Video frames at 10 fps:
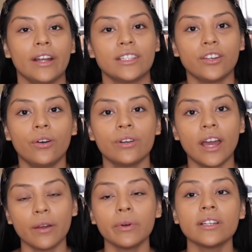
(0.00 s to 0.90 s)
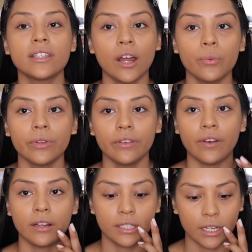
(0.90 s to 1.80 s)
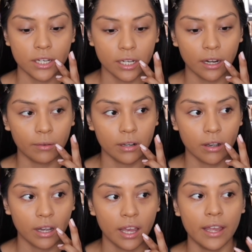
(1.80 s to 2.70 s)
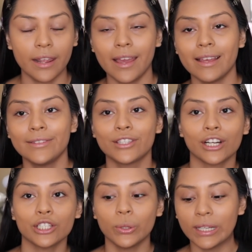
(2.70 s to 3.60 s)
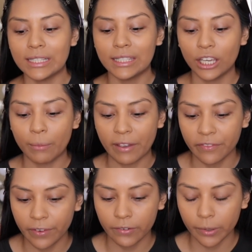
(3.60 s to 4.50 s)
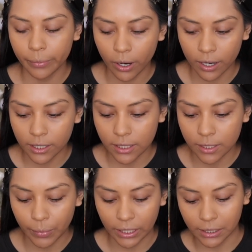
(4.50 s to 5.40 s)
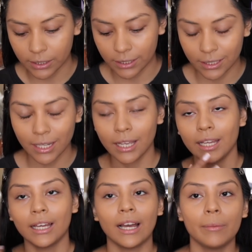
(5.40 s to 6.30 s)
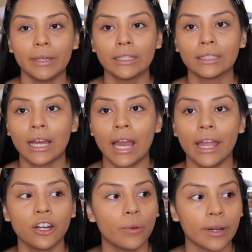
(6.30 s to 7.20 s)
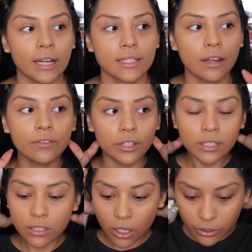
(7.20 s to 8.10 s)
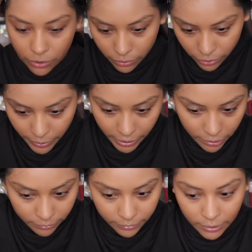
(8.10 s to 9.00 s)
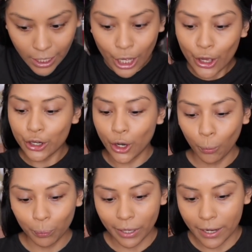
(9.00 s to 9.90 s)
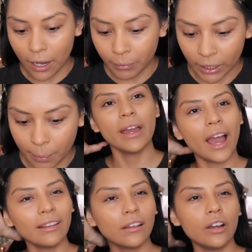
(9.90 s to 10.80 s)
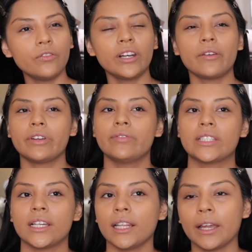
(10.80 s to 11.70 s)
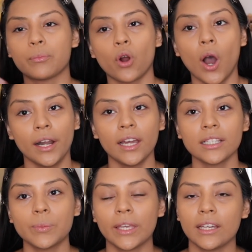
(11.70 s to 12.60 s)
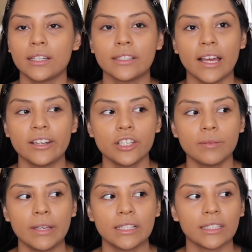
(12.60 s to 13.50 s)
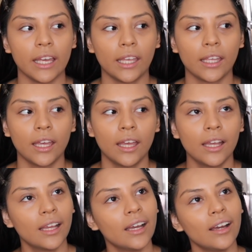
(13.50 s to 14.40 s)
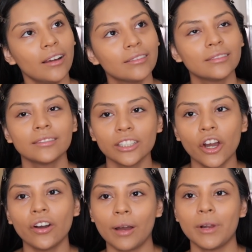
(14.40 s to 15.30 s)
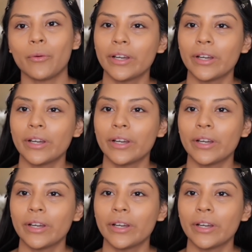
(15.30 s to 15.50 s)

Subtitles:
Alright, so now that we're done with the foundation, I'm going to go ahead and start to conceal my favorite part because, I mean, ain't nobody got time for these dark circles right now. Nope, not me. Yeah, I love when I revisit like products because that just means like, you know, I'm not